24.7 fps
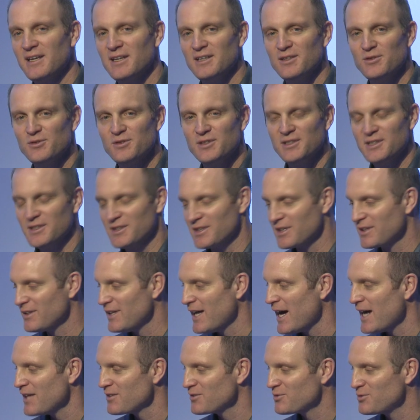I used it in a
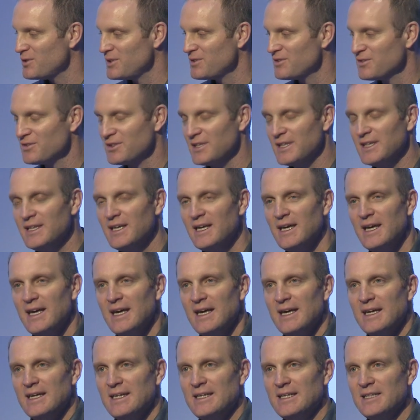class recently.
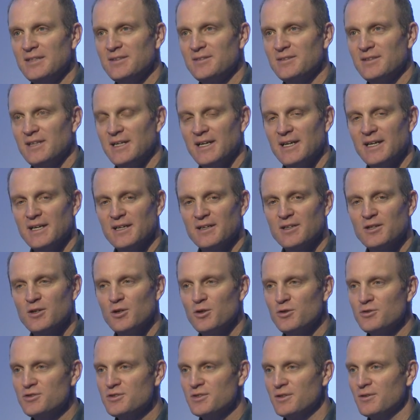It's
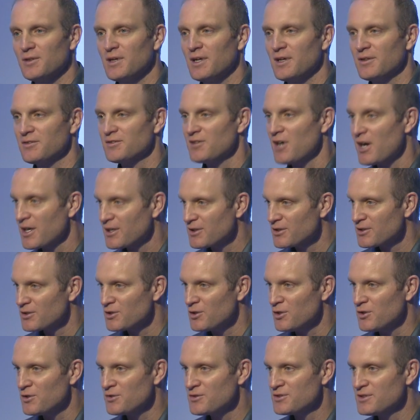a soccer
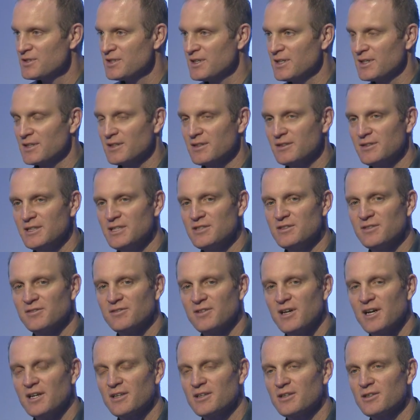coach, a collegiate
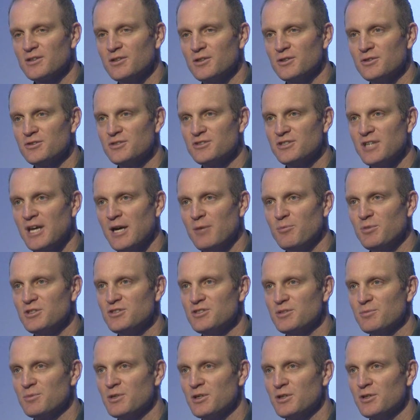soccer coach,
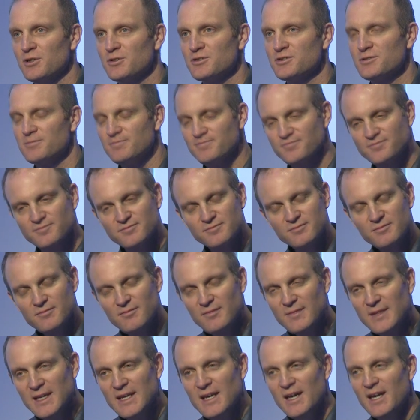championship coach,
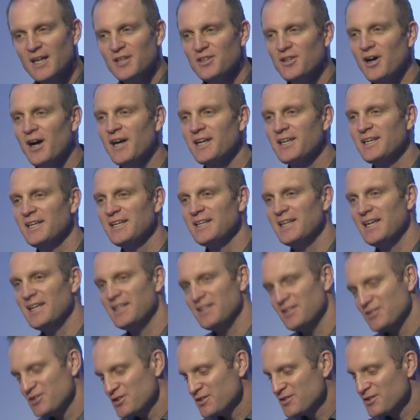talking,
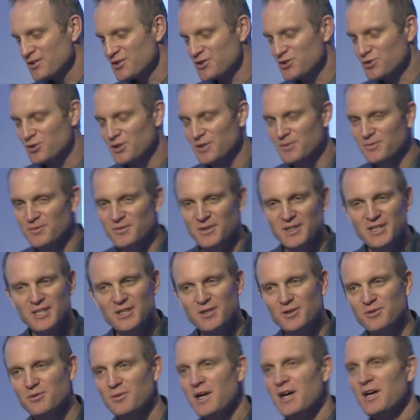and it's just a short
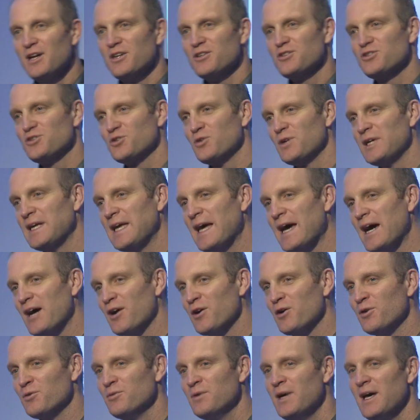video showing
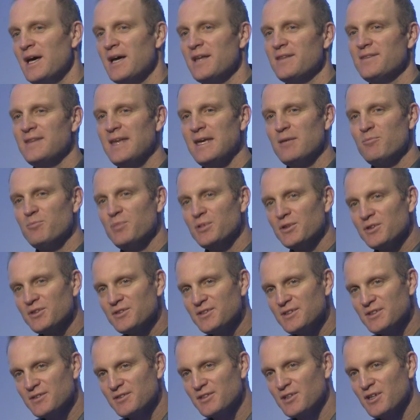how they
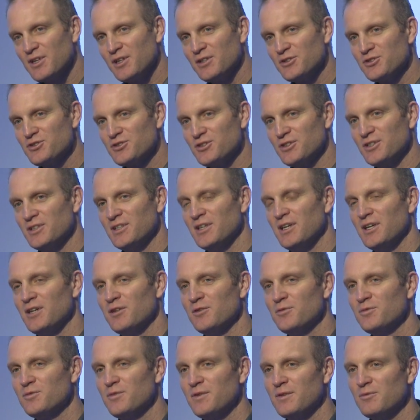built this culture
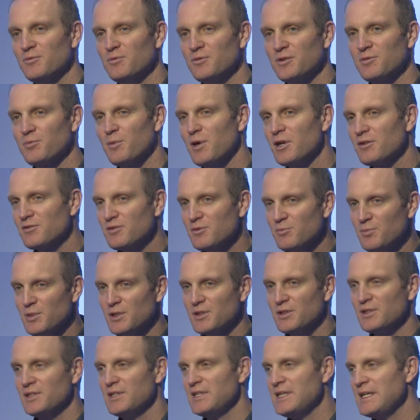of
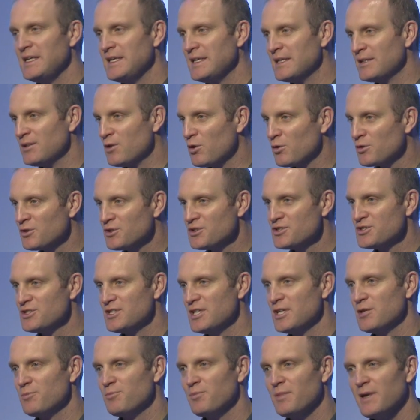responsibility and
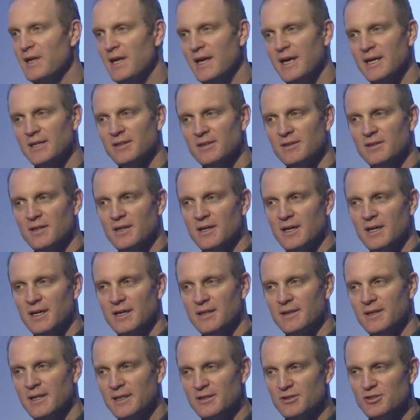ownership and
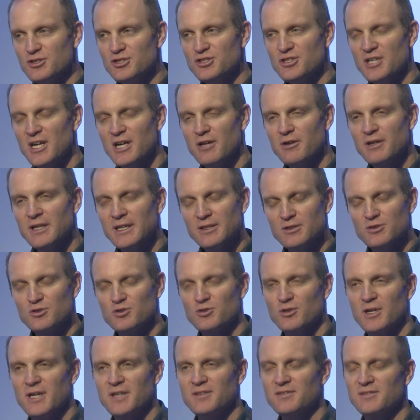sharing and
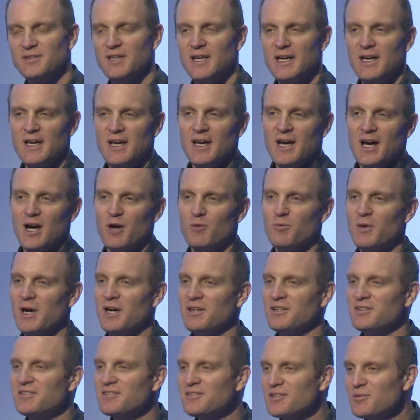trust
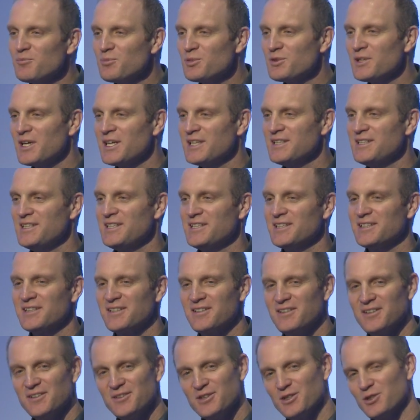around a simple idea
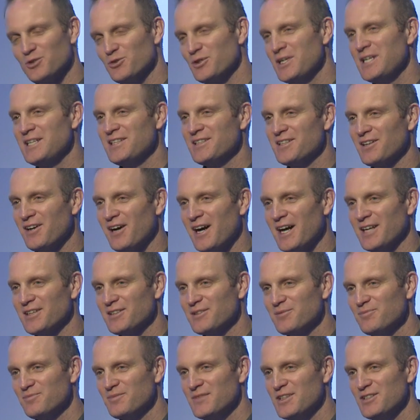called the green dot.
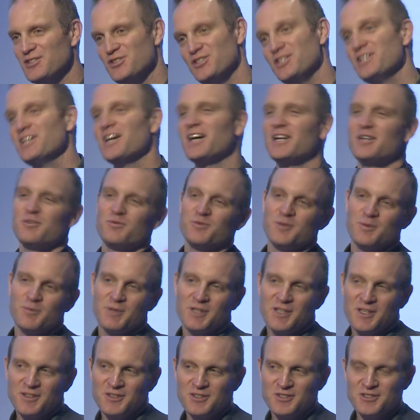And she got it from
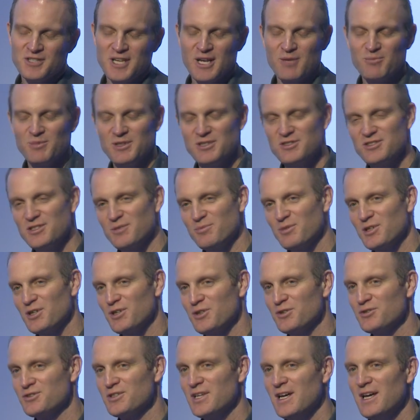another championship
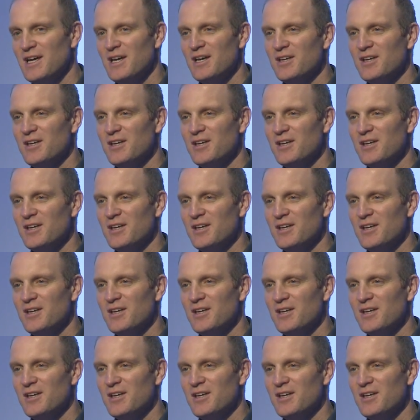coach.